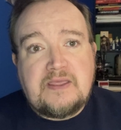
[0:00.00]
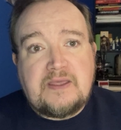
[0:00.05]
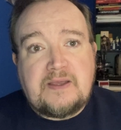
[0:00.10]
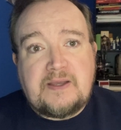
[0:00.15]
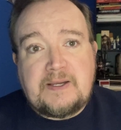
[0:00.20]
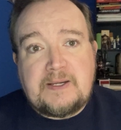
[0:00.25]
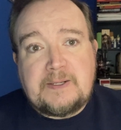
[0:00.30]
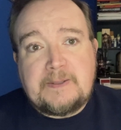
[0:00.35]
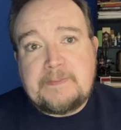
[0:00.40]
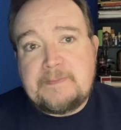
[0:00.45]

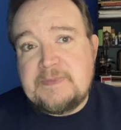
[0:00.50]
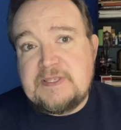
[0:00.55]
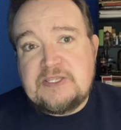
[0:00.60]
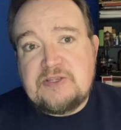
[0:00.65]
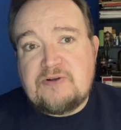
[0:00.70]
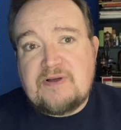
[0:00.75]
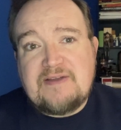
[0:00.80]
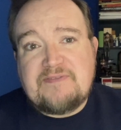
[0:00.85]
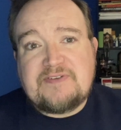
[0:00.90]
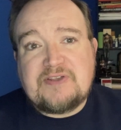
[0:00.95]
You
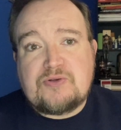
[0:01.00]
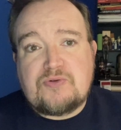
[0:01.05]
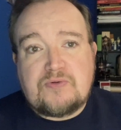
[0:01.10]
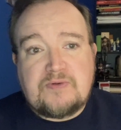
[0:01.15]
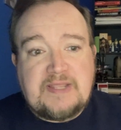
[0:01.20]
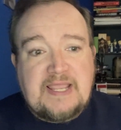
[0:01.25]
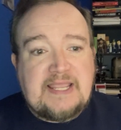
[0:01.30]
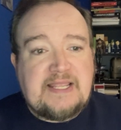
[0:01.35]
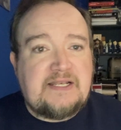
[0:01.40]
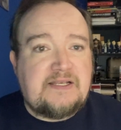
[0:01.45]
don't have to
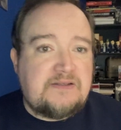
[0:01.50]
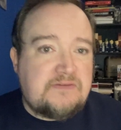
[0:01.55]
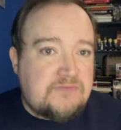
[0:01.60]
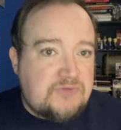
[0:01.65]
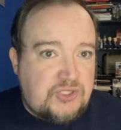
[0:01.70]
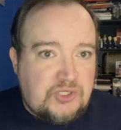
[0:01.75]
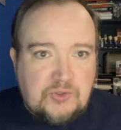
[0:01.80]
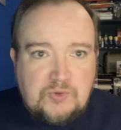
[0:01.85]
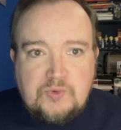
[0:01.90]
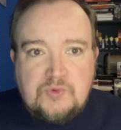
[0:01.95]
create
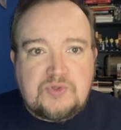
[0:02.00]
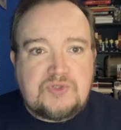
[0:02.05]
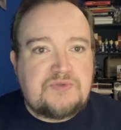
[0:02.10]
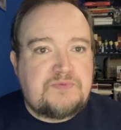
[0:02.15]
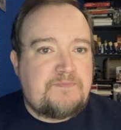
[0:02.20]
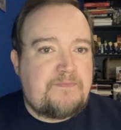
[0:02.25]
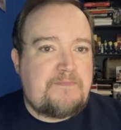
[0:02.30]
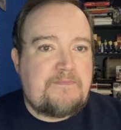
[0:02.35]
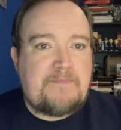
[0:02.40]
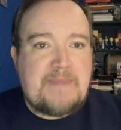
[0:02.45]
huge
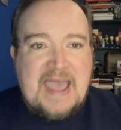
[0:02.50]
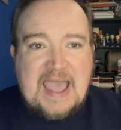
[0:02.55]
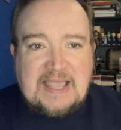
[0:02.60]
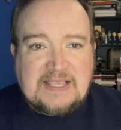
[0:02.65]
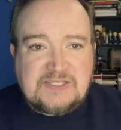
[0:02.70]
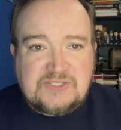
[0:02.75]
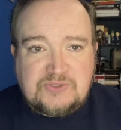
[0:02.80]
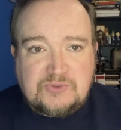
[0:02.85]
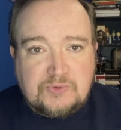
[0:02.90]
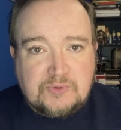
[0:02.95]

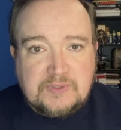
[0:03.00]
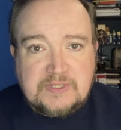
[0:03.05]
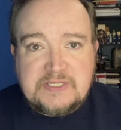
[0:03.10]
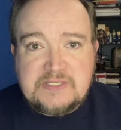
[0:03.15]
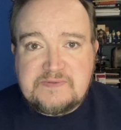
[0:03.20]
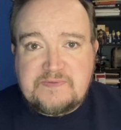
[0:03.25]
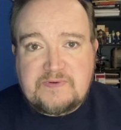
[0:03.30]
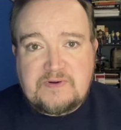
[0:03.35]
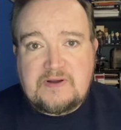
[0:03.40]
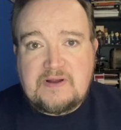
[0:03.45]
backstories
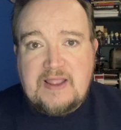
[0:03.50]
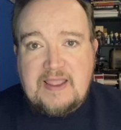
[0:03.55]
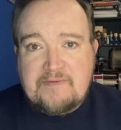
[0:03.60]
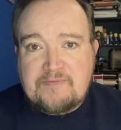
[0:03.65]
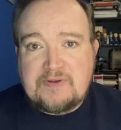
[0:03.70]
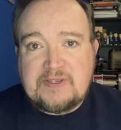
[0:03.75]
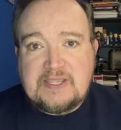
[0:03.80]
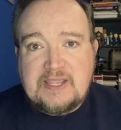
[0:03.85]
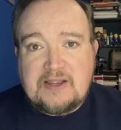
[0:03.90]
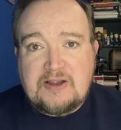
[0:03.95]
for
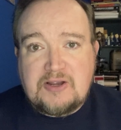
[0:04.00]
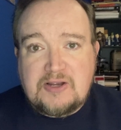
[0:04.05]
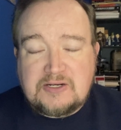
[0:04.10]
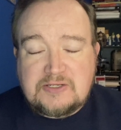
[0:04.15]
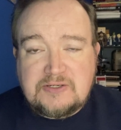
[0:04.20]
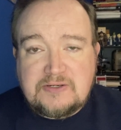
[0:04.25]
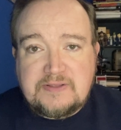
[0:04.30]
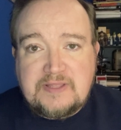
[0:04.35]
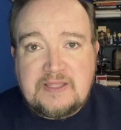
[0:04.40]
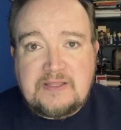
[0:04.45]
every
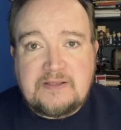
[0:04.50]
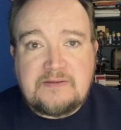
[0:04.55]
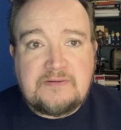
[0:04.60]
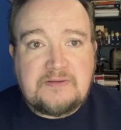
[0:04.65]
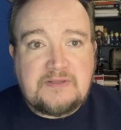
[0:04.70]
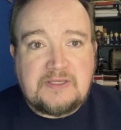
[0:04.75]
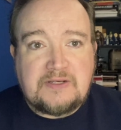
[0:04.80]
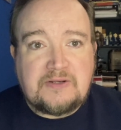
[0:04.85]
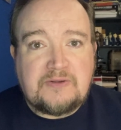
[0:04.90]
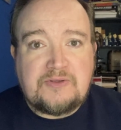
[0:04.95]
character that
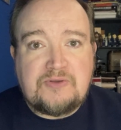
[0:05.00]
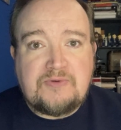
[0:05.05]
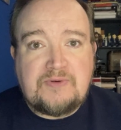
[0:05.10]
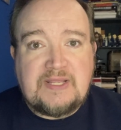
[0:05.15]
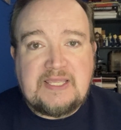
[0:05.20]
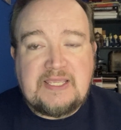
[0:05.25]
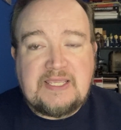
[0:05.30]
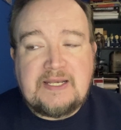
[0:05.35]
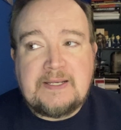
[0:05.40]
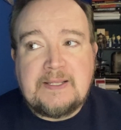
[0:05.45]
you
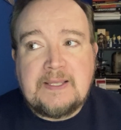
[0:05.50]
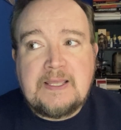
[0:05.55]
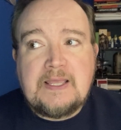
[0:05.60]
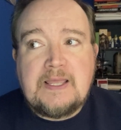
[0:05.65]
need.